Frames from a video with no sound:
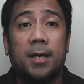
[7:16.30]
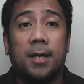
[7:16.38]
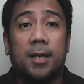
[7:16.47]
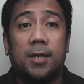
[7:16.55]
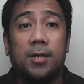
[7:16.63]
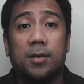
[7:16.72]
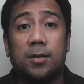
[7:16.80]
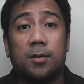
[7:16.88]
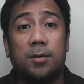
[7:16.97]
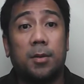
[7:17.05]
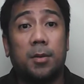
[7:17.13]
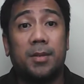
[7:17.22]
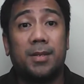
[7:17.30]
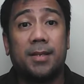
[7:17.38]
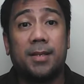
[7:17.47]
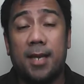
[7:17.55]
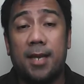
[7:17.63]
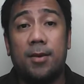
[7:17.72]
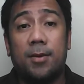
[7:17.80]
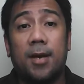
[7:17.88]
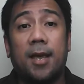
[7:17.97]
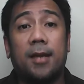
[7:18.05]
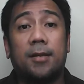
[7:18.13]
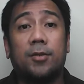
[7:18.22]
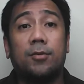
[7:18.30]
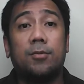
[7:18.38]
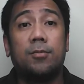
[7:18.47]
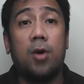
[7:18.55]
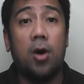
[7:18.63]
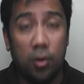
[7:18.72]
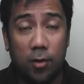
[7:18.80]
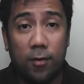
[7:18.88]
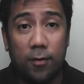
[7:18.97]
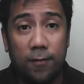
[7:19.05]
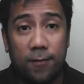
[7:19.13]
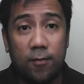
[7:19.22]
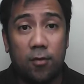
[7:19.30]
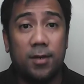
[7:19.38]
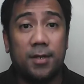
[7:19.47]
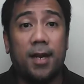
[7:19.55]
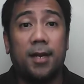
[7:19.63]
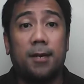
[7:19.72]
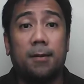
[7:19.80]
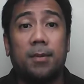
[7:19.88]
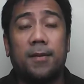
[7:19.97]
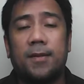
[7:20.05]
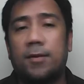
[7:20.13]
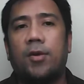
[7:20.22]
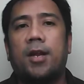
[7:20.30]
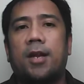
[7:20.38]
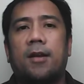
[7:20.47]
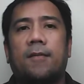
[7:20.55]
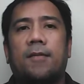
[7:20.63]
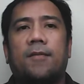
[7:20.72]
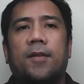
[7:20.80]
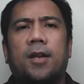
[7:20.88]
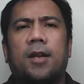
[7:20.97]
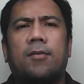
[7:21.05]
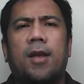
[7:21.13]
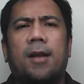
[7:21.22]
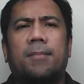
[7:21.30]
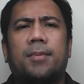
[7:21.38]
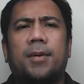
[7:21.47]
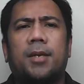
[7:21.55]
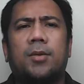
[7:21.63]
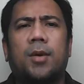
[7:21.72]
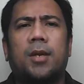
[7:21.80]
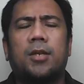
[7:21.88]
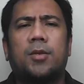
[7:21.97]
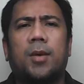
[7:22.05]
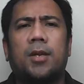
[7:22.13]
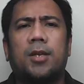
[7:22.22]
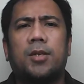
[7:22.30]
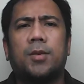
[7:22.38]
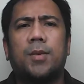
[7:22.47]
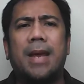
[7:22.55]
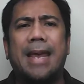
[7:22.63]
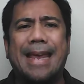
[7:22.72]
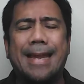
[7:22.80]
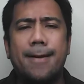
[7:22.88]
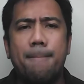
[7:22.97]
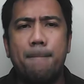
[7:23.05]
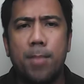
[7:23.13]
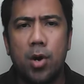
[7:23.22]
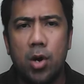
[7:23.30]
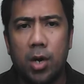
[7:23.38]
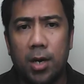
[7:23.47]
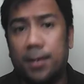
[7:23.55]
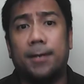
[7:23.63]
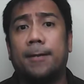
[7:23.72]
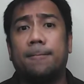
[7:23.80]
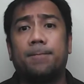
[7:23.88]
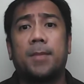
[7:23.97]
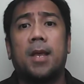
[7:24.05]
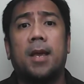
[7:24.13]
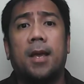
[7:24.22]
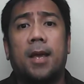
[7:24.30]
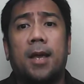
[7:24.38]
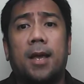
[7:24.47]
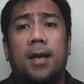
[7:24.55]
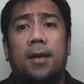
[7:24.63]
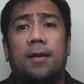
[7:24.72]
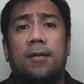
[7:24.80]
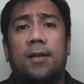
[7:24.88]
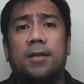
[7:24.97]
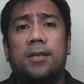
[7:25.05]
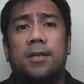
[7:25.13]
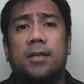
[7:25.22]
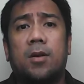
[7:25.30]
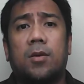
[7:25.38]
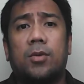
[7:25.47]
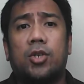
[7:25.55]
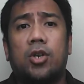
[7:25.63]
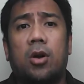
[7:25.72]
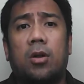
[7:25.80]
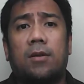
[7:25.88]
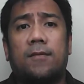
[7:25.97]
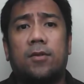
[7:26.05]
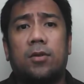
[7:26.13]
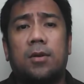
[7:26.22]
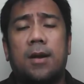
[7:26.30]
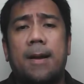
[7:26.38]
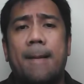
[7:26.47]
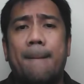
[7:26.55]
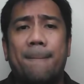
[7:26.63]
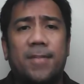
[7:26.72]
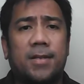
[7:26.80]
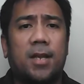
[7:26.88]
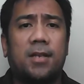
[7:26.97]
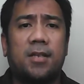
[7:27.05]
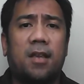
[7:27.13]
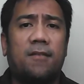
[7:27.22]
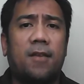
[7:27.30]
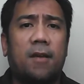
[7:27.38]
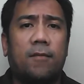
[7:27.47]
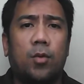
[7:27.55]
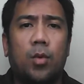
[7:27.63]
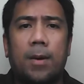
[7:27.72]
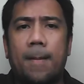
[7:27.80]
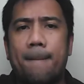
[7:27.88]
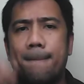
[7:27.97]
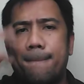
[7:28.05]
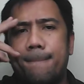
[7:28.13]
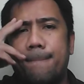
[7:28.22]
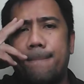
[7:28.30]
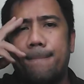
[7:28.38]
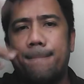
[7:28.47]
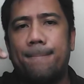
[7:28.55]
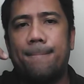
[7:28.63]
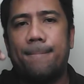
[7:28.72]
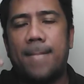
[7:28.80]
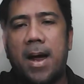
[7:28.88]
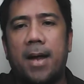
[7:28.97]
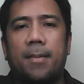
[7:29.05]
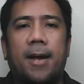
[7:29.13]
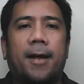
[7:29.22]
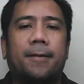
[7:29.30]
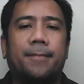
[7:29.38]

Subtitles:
So we'll see you again tomorrow for day number 3 of the FIDE Grand Prix 2022 in Berlin. This is Coach Oliver. Stay safe, everyone. Bye bye.